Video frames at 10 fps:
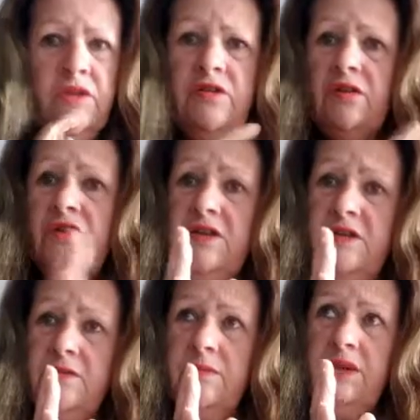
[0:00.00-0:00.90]
So
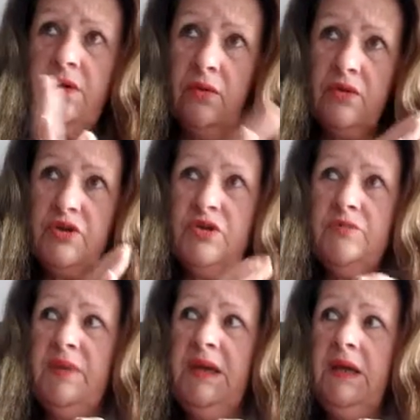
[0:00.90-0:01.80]
just be cautious,
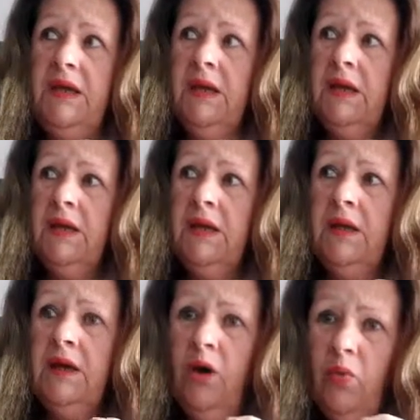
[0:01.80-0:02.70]
be
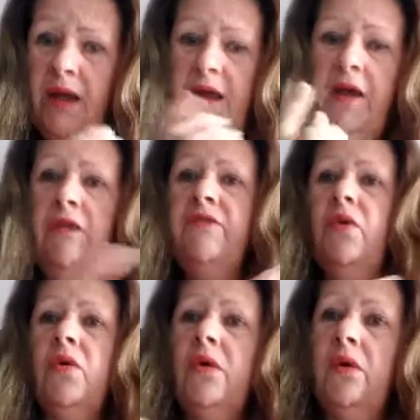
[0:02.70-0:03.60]
aware of
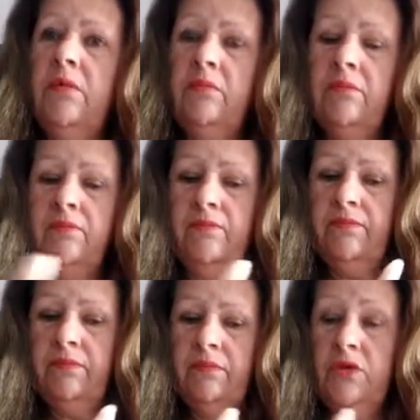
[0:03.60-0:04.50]
your
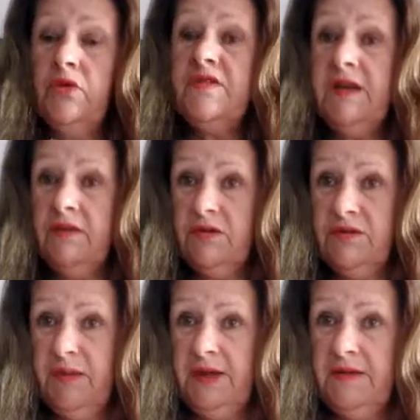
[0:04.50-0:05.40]
sacred
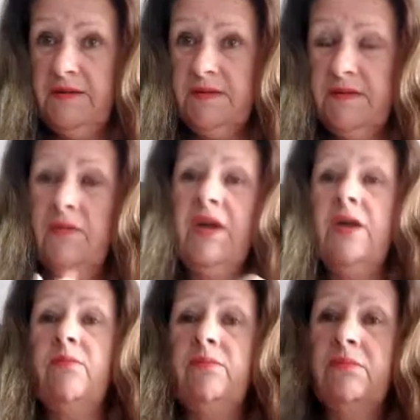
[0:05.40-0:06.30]
space. So
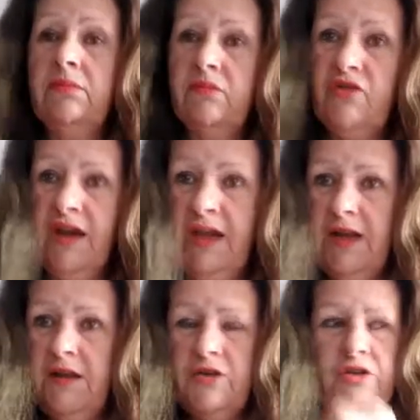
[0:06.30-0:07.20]
again, dragon
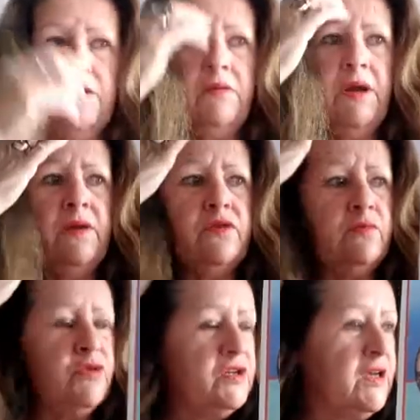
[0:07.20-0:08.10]
energy around you,
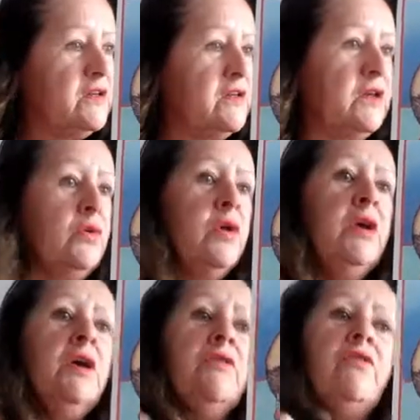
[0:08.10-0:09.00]
protecting you
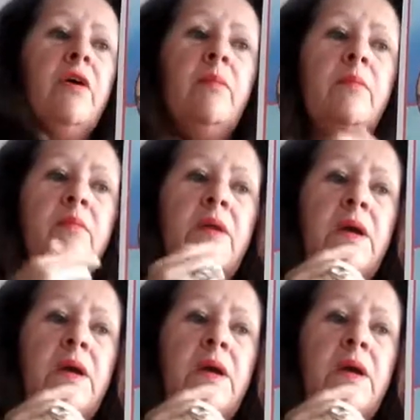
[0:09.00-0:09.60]
from...